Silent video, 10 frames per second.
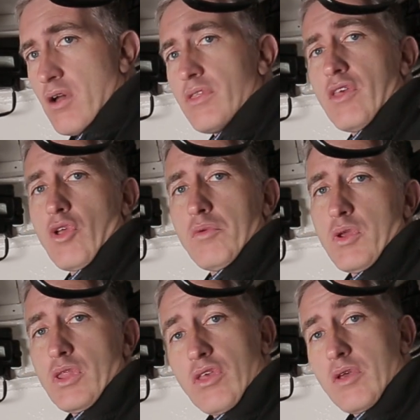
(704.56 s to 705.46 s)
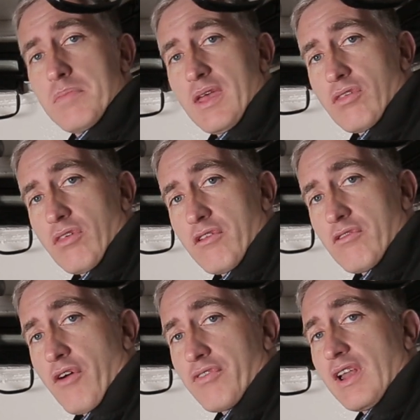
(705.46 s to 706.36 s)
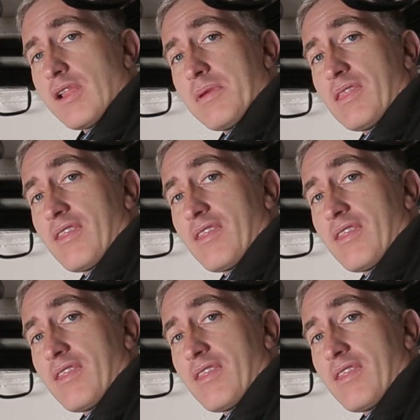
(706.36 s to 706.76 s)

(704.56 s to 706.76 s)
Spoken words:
These old museum pieces, they're often a little bit